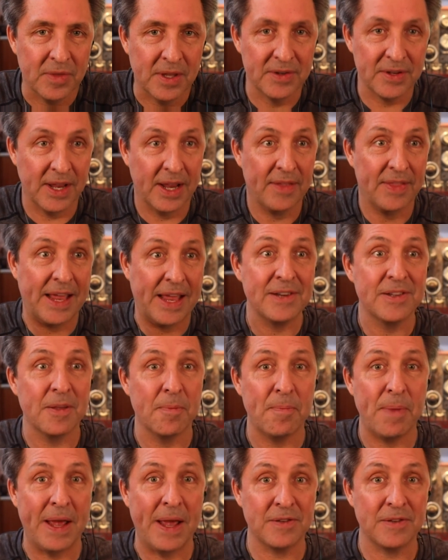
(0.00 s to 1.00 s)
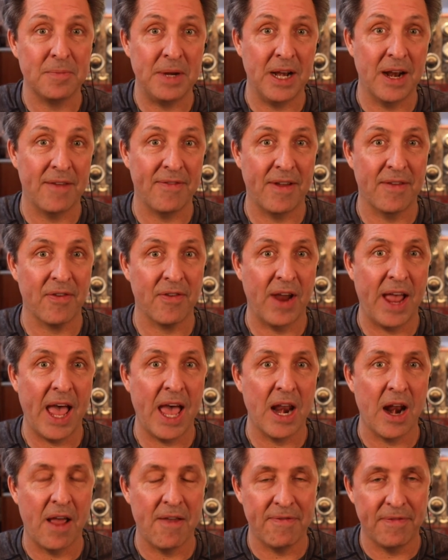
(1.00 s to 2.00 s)
Because like that is the best meat I've ever
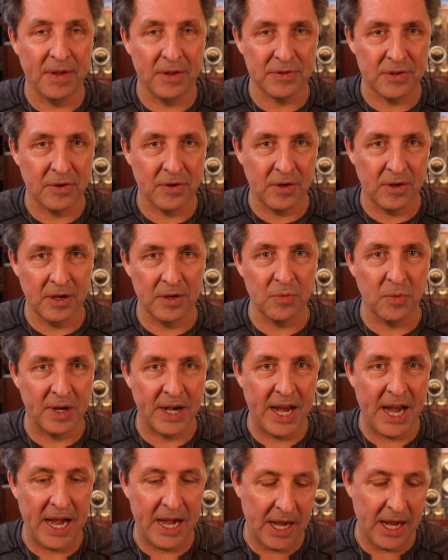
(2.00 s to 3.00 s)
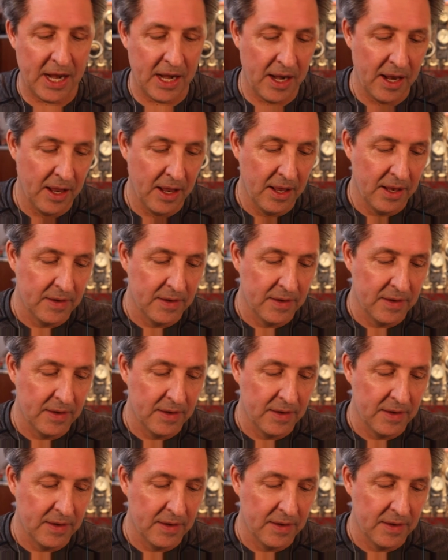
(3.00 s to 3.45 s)
had. I felt so good when I ate it.